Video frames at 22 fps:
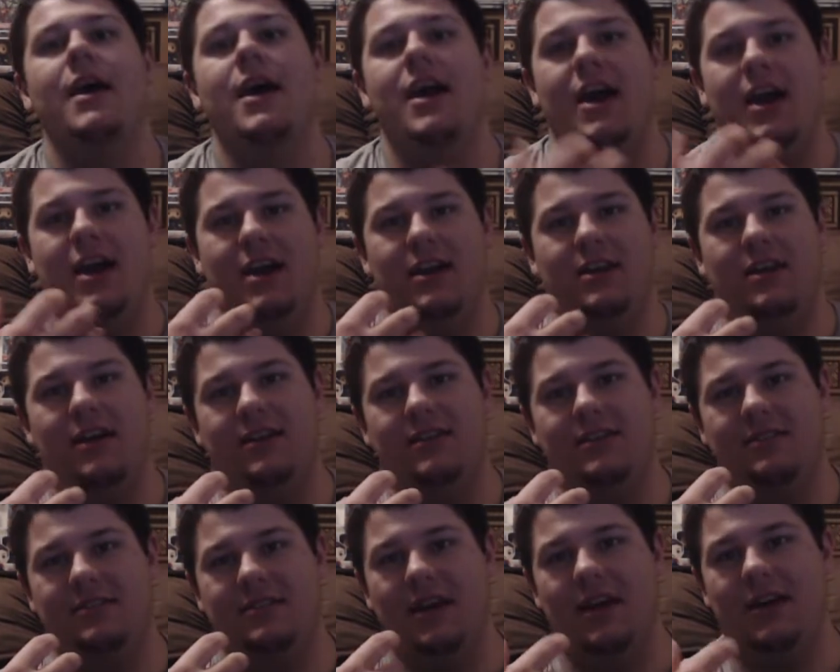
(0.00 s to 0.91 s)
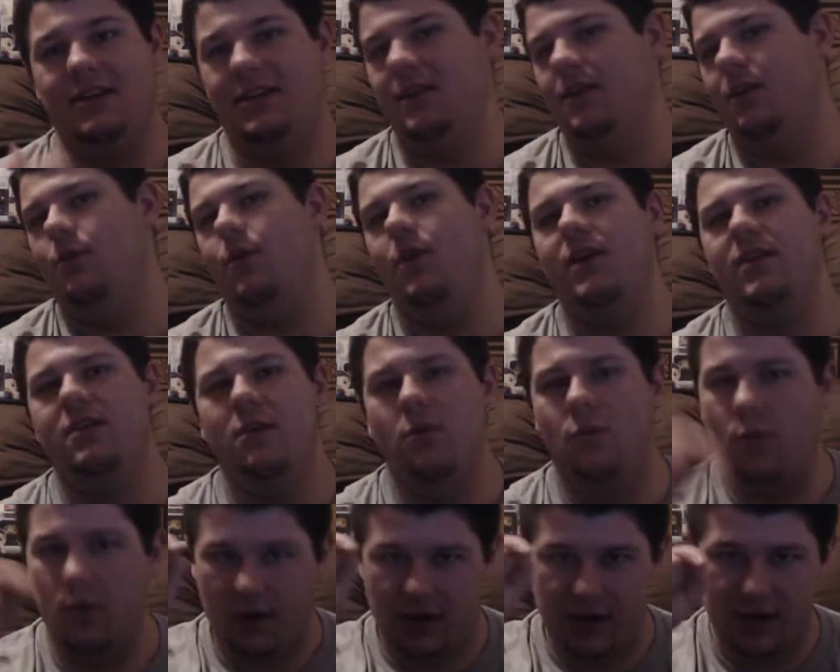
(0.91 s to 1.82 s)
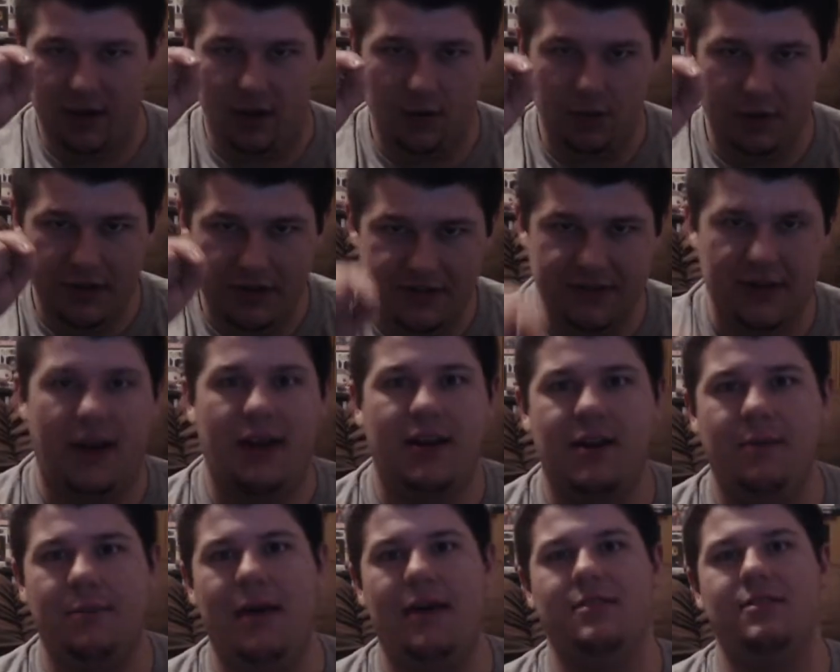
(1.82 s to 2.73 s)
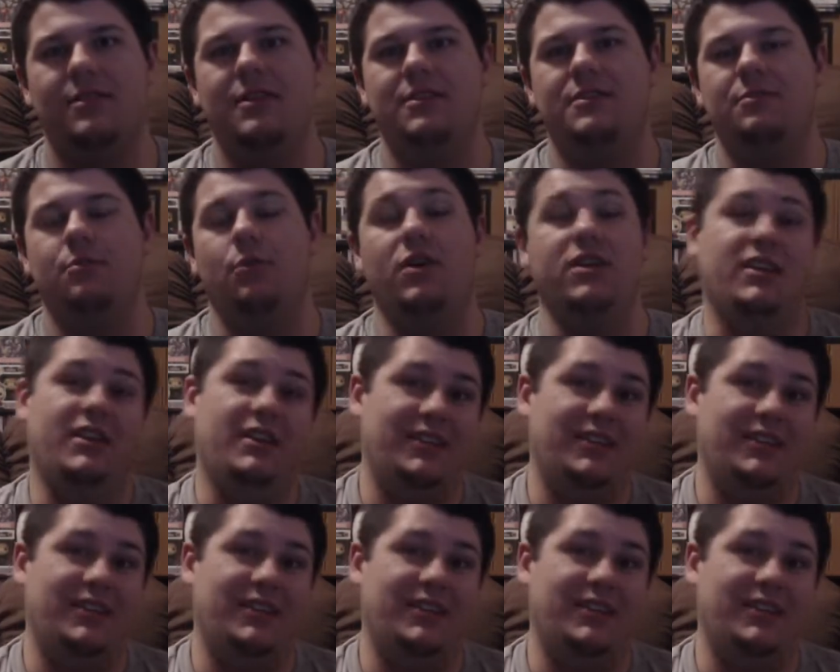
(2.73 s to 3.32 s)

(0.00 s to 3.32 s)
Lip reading: and I decide, you know what, we're going to only talk about this one,